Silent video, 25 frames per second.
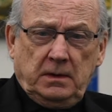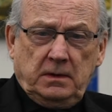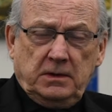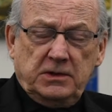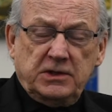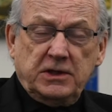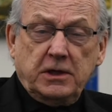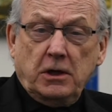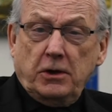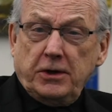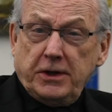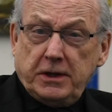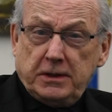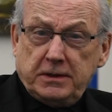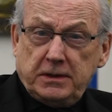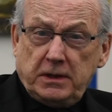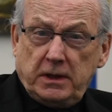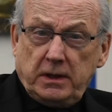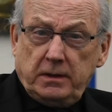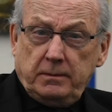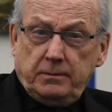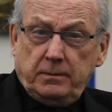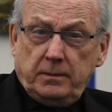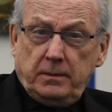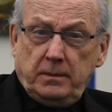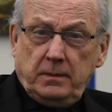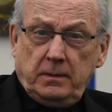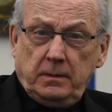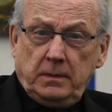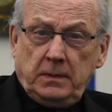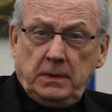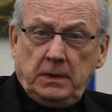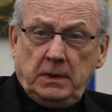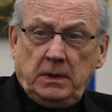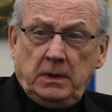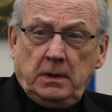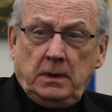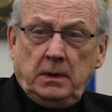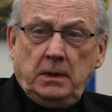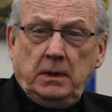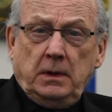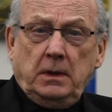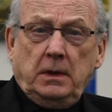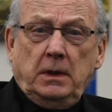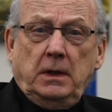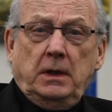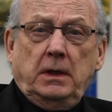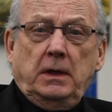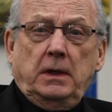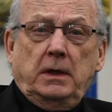stereotype.
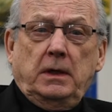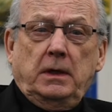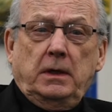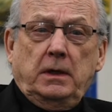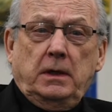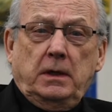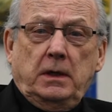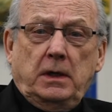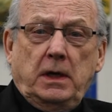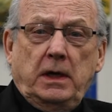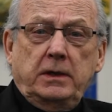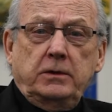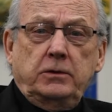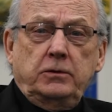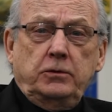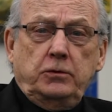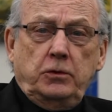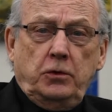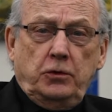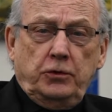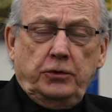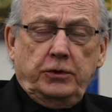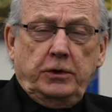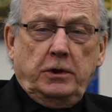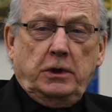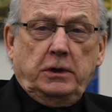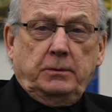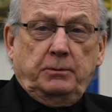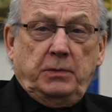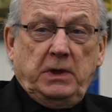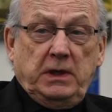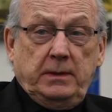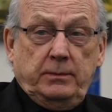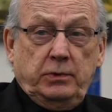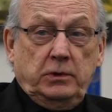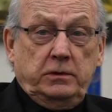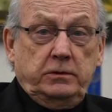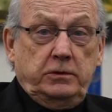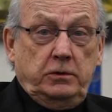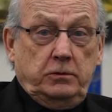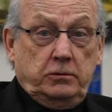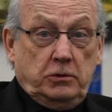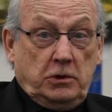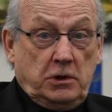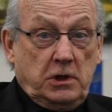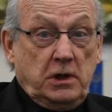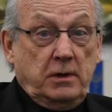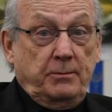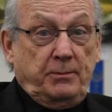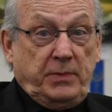I do know young people who
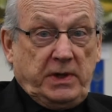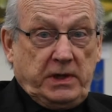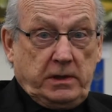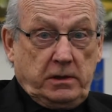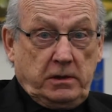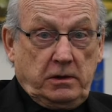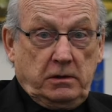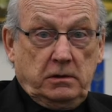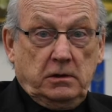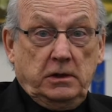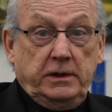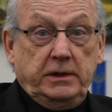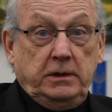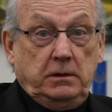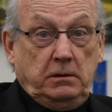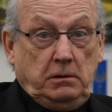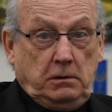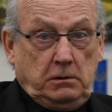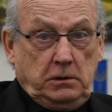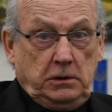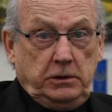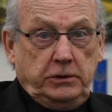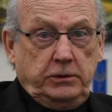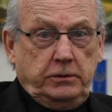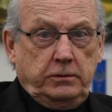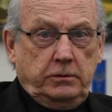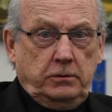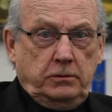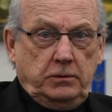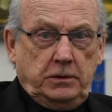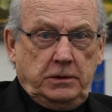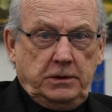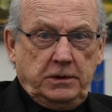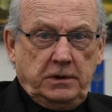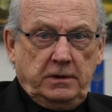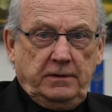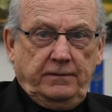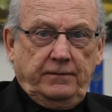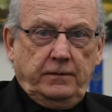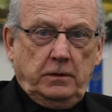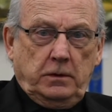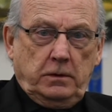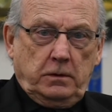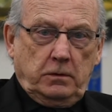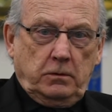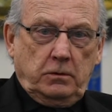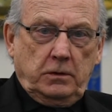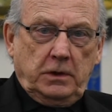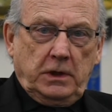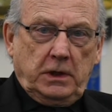are apparently glued to the
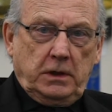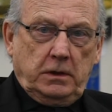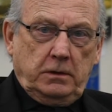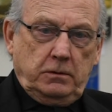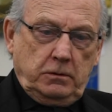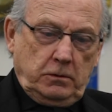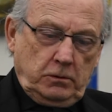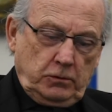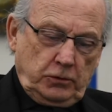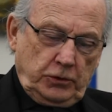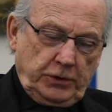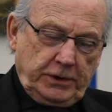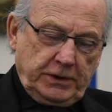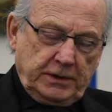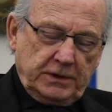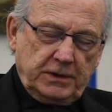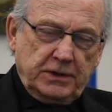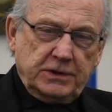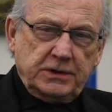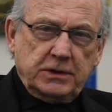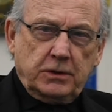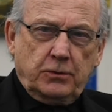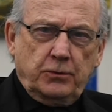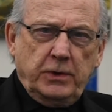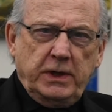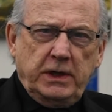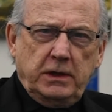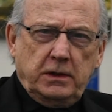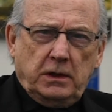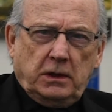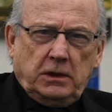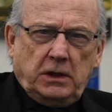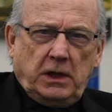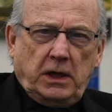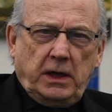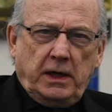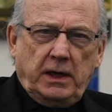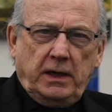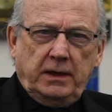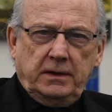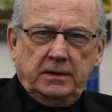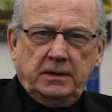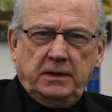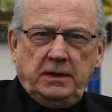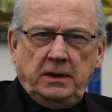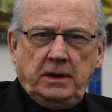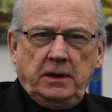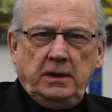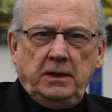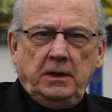phone and who look at the screen a lot,
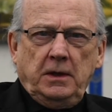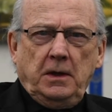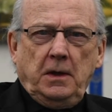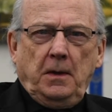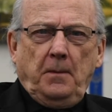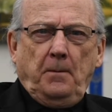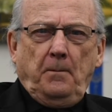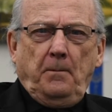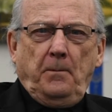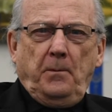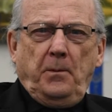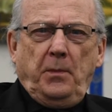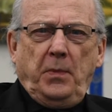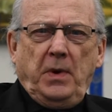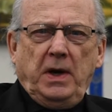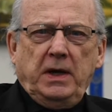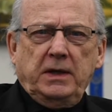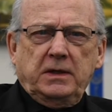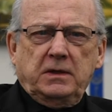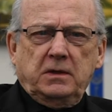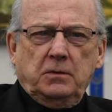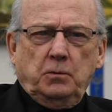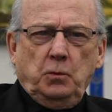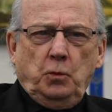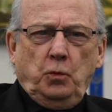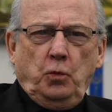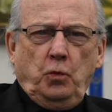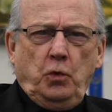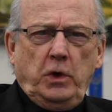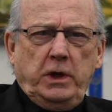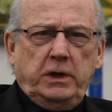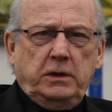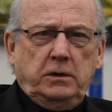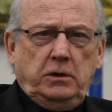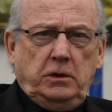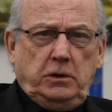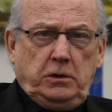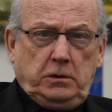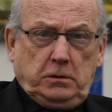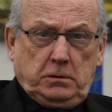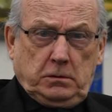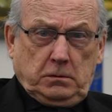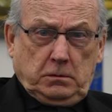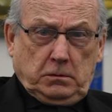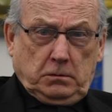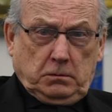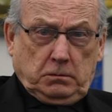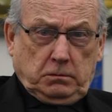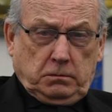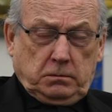but when
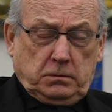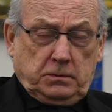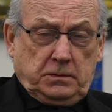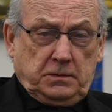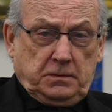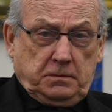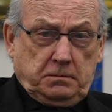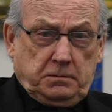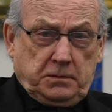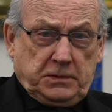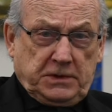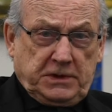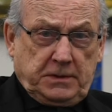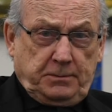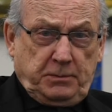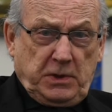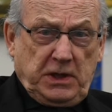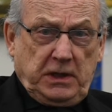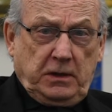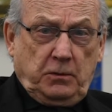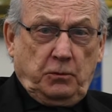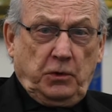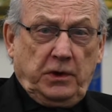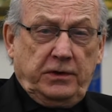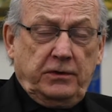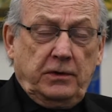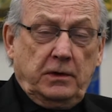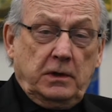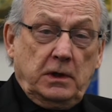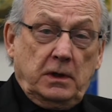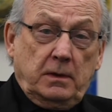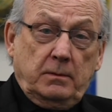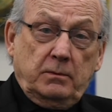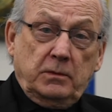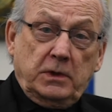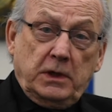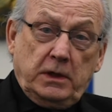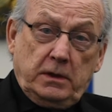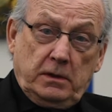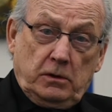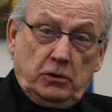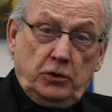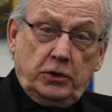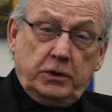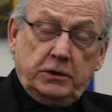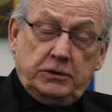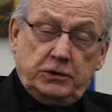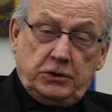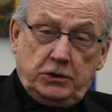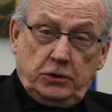you speak with them, they
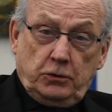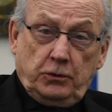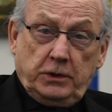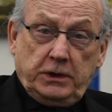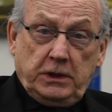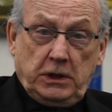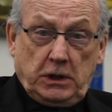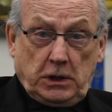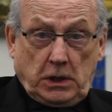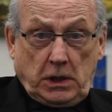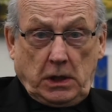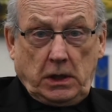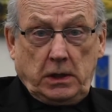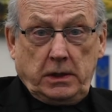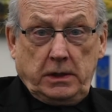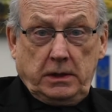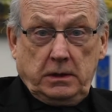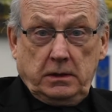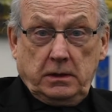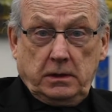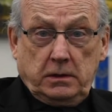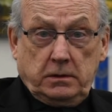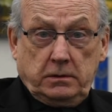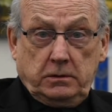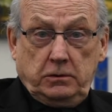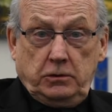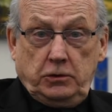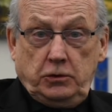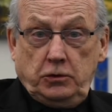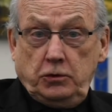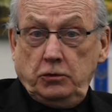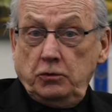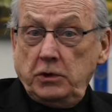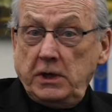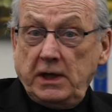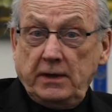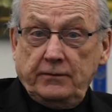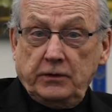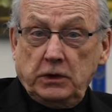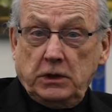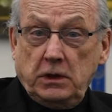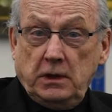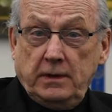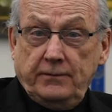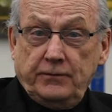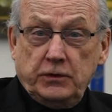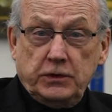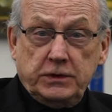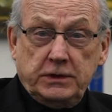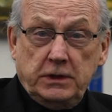look at you in the eye and you have a
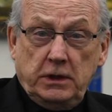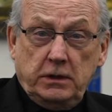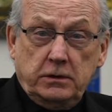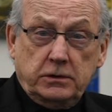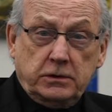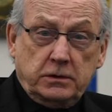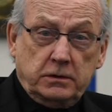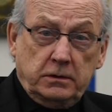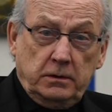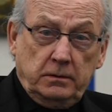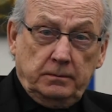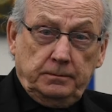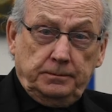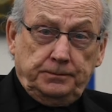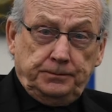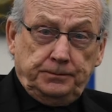conversation.